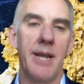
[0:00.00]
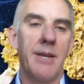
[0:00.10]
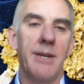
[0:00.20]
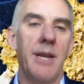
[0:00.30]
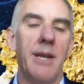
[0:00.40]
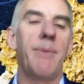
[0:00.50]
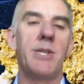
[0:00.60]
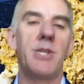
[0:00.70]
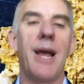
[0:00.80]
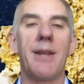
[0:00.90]
it'd be
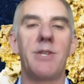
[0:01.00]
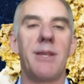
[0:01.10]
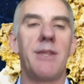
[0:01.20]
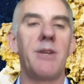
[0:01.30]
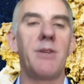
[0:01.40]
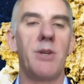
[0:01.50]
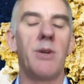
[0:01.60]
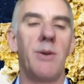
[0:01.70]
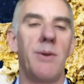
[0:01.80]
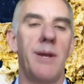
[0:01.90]
a challenging thing to
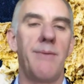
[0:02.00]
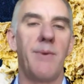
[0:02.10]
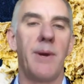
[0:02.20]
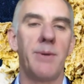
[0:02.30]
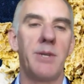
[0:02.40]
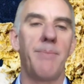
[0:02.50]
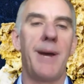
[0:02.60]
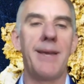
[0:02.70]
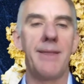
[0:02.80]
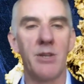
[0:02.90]
do if we were to
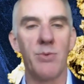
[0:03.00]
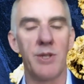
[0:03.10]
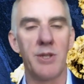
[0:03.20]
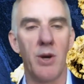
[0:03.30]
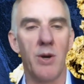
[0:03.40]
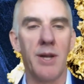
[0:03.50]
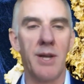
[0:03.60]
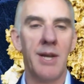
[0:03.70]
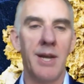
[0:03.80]
pay things with stock.